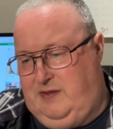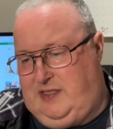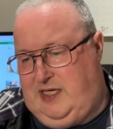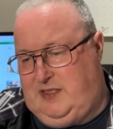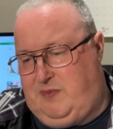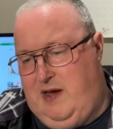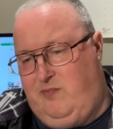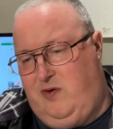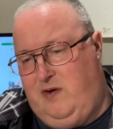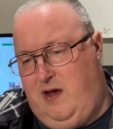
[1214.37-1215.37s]
Text by
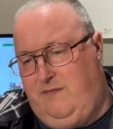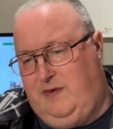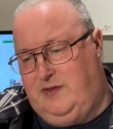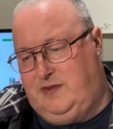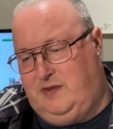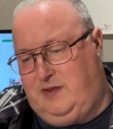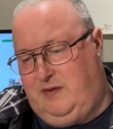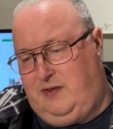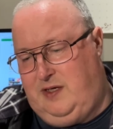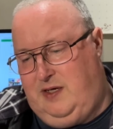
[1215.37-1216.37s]
Bruno Vincent,
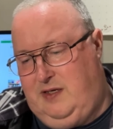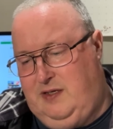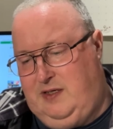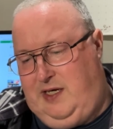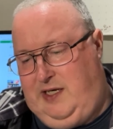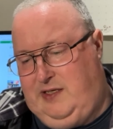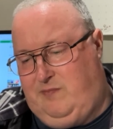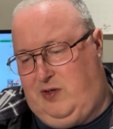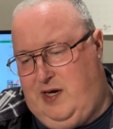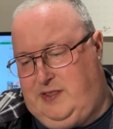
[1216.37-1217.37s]
okay. Enid
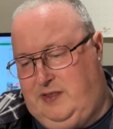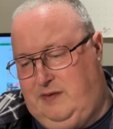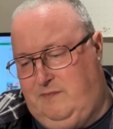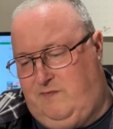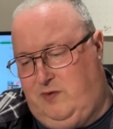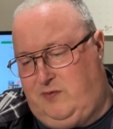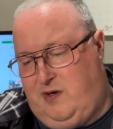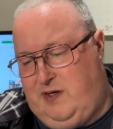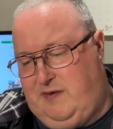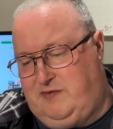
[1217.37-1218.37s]
Blyton for
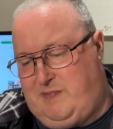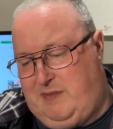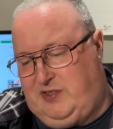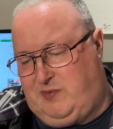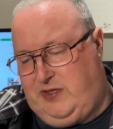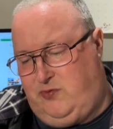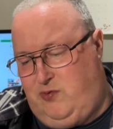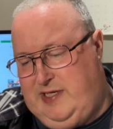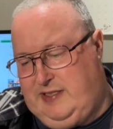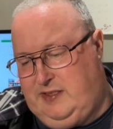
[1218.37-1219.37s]
grown-ups, published by
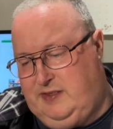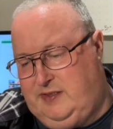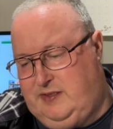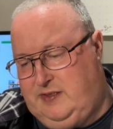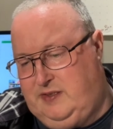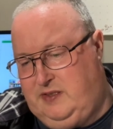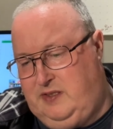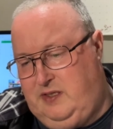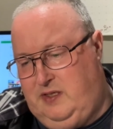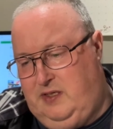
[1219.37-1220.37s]
Quercus.
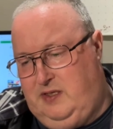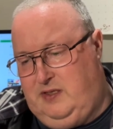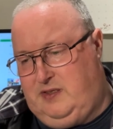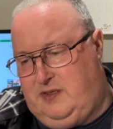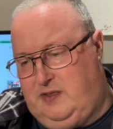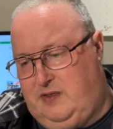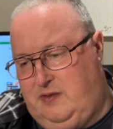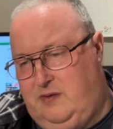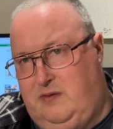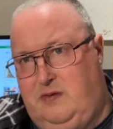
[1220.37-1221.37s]

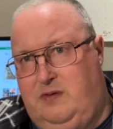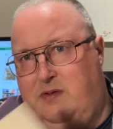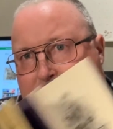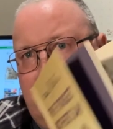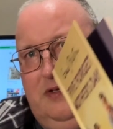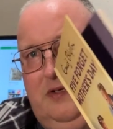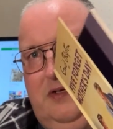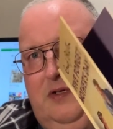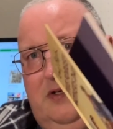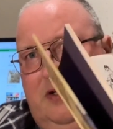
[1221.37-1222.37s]
So,
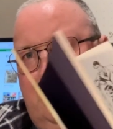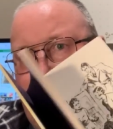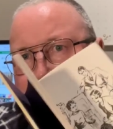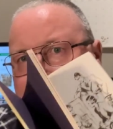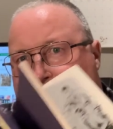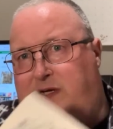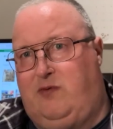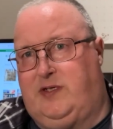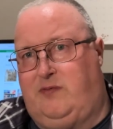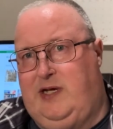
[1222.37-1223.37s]
who would actually
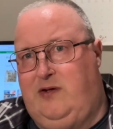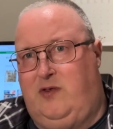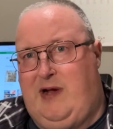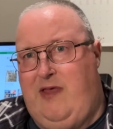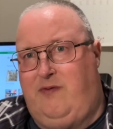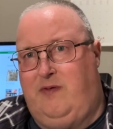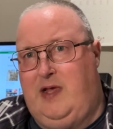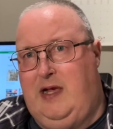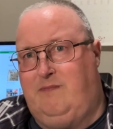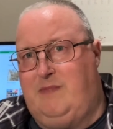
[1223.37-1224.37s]
want to read all the way
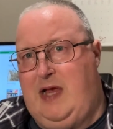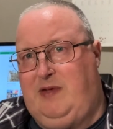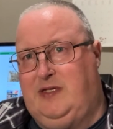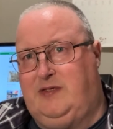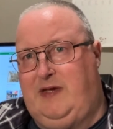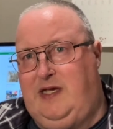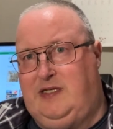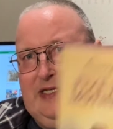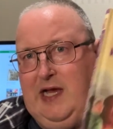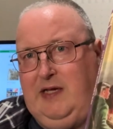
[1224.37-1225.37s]
through that? Maybe it's
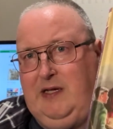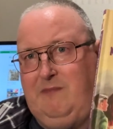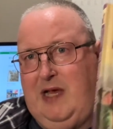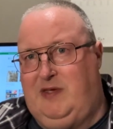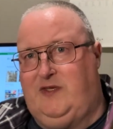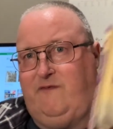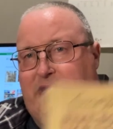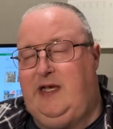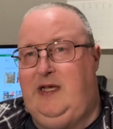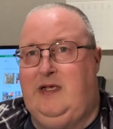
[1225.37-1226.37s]
entertaining, maybe it's
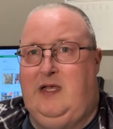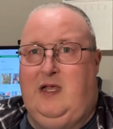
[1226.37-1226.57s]
funny.